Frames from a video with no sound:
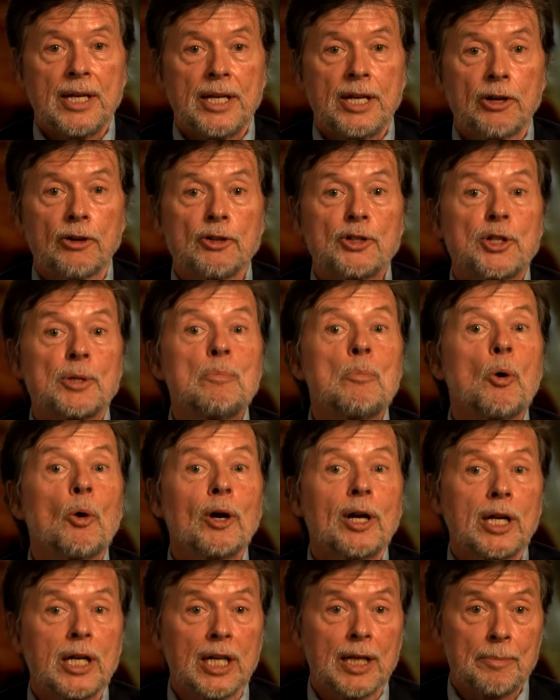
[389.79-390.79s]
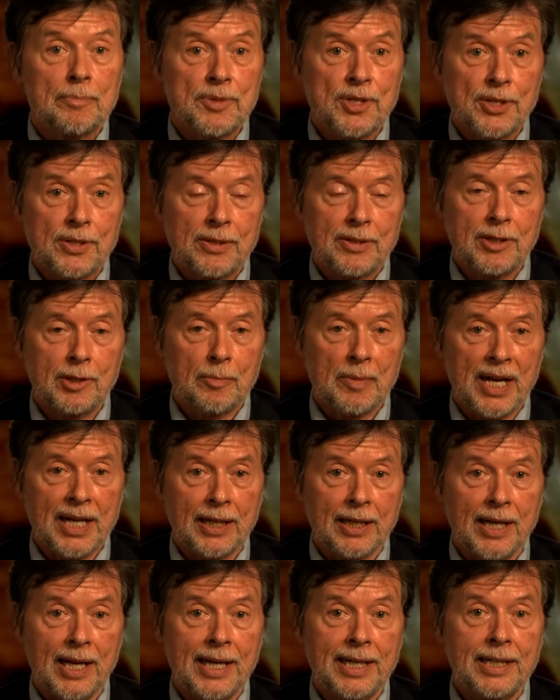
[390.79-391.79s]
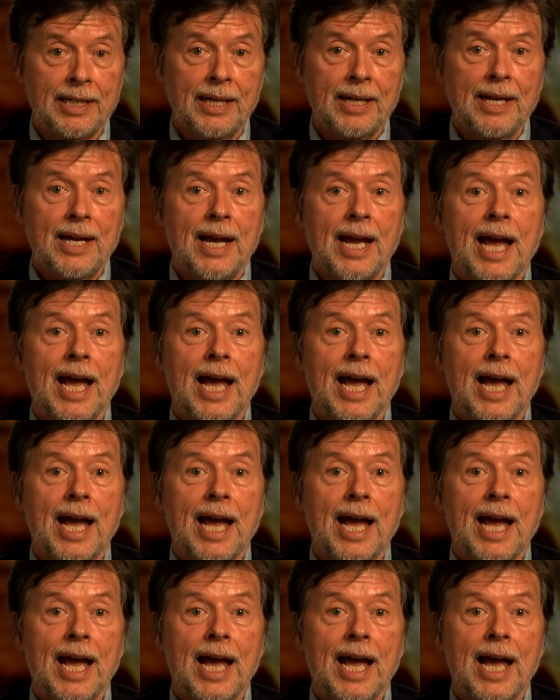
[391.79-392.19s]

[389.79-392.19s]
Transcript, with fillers: Here are some more clips you might like,